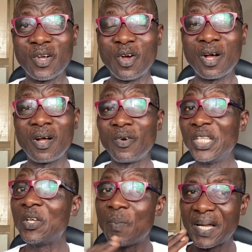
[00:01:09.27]
or
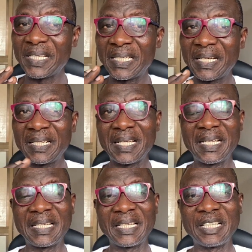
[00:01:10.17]
humanitarian
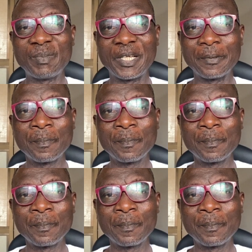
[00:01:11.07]
engagement.